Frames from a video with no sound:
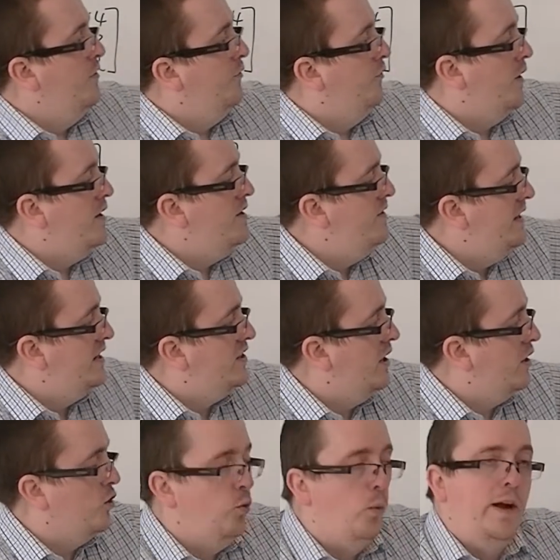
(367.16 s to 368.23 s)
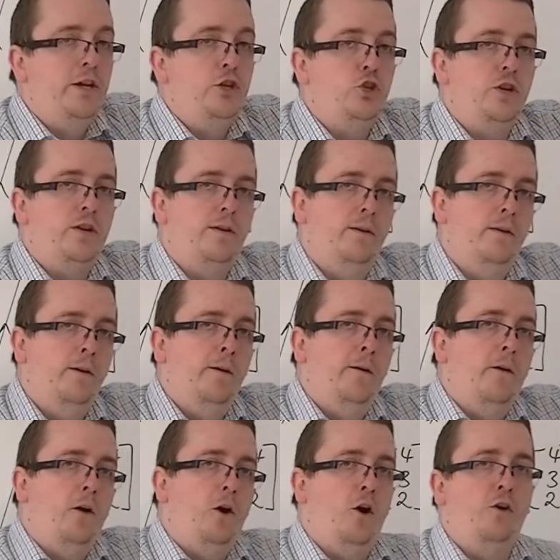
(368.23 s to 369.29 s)
find this equation
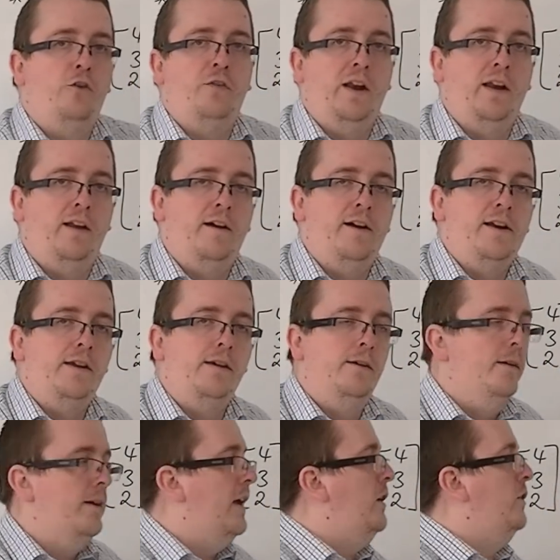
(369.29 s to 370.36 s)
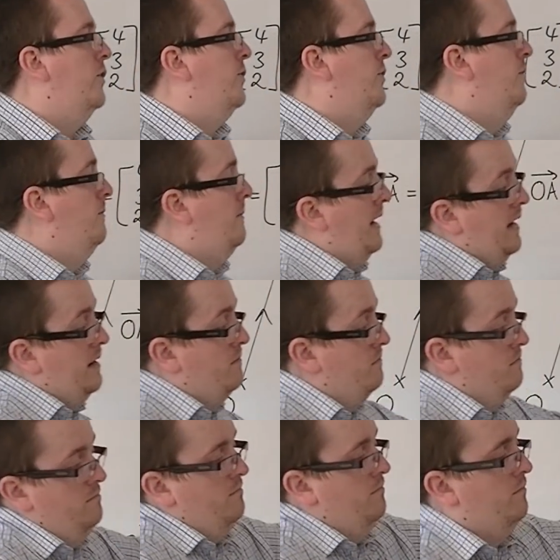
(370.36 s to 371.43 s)
of a line in
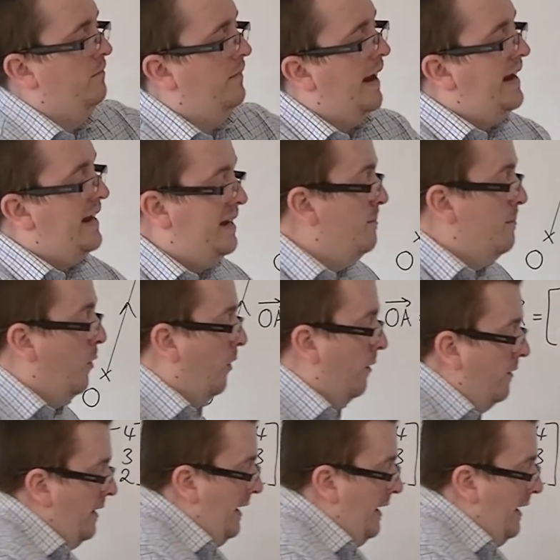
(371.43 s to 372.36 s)
in any more